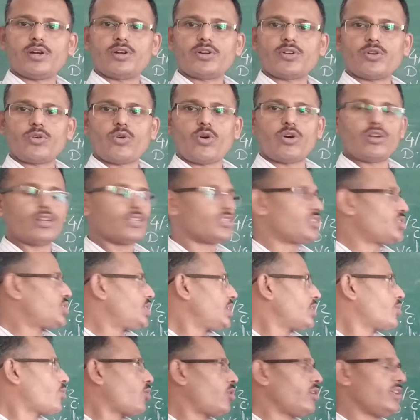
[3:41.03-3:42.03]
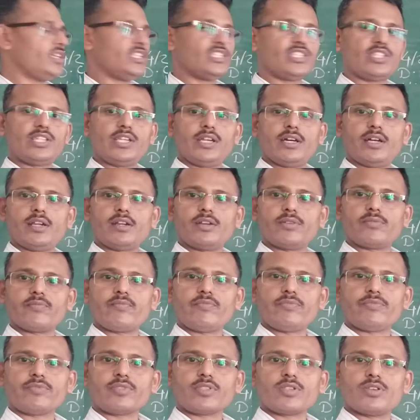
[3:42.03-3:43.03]
control, check valve is
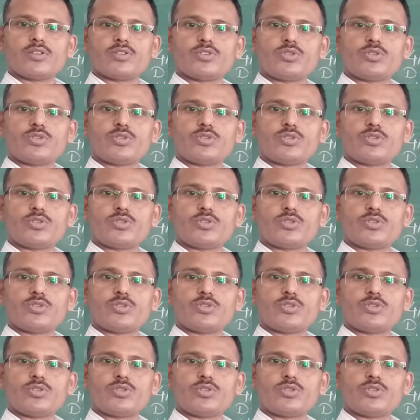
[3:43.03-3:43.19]
there.